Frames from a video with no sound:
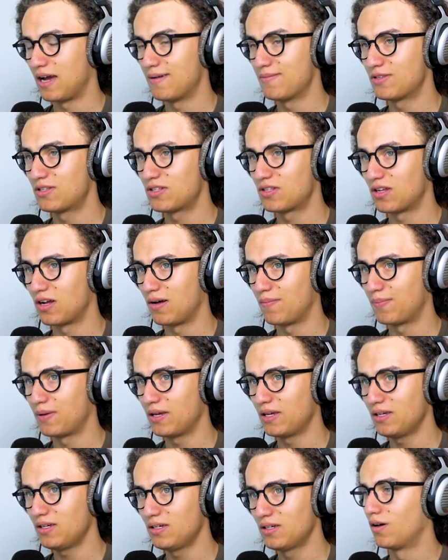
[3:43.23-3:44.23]
I'm
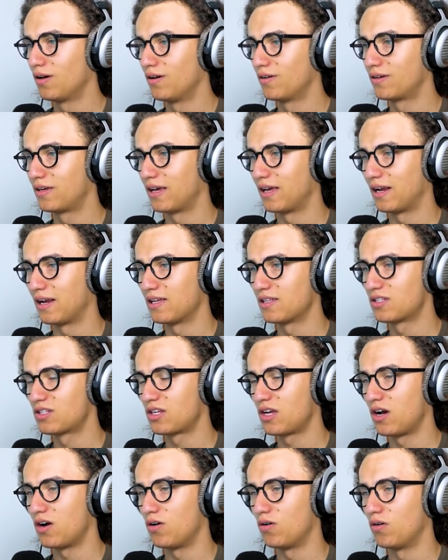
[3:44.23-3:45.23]
stopping. Okay, let's
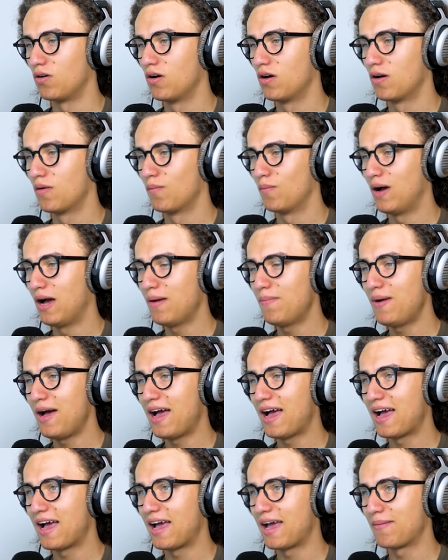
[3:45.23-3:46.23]
go.
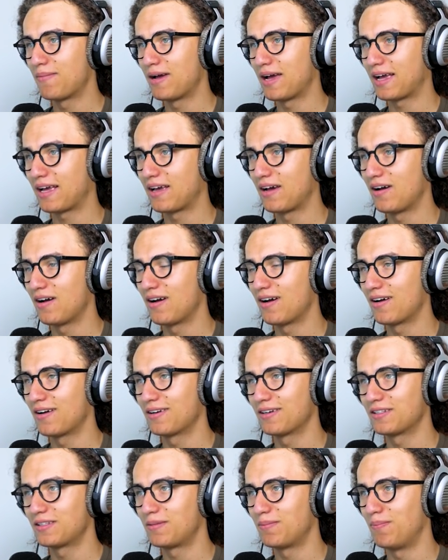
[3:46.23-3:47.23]
Bye-bye, my
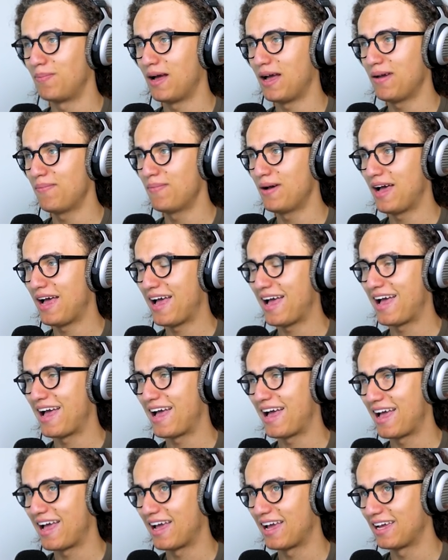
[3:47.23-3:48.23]
cart.
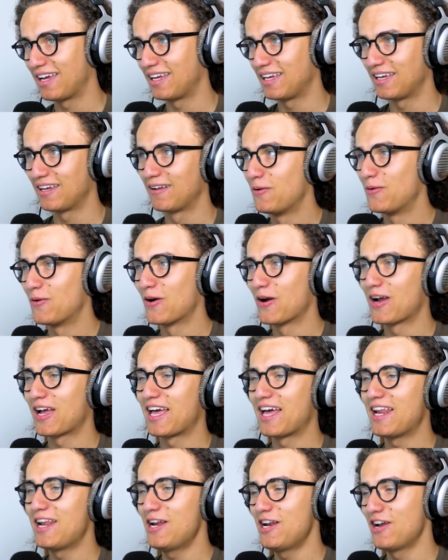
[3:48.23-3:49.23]
Bye-bye. We're
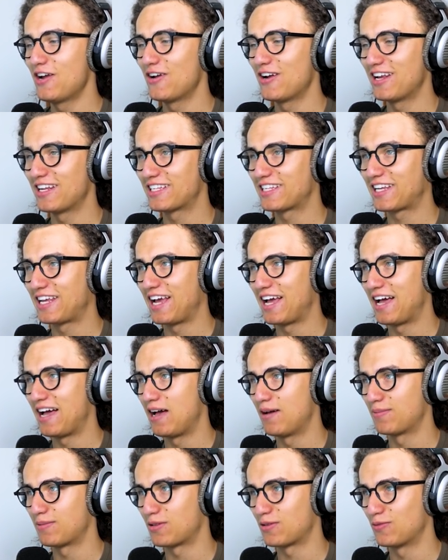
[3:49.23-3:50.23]
gonna do this,
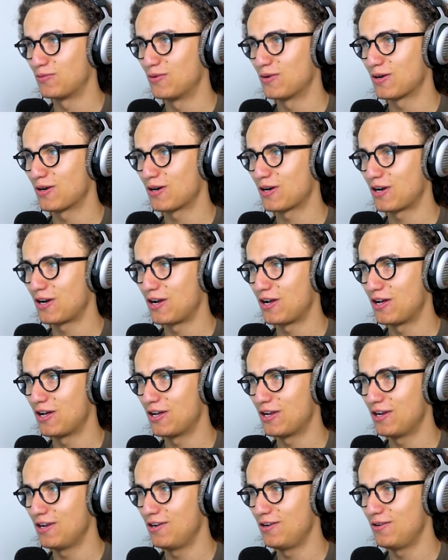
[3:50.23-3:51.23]
cops. We're
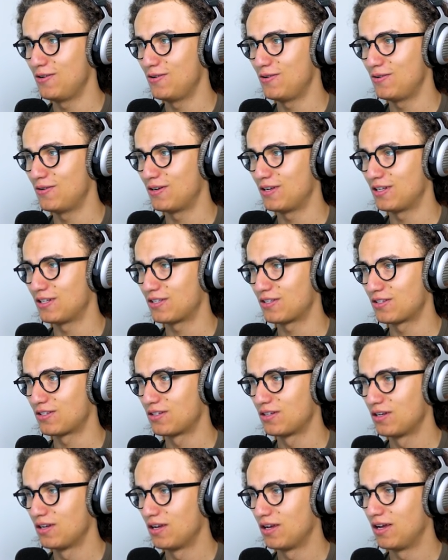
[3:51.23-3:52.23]
gonna do this.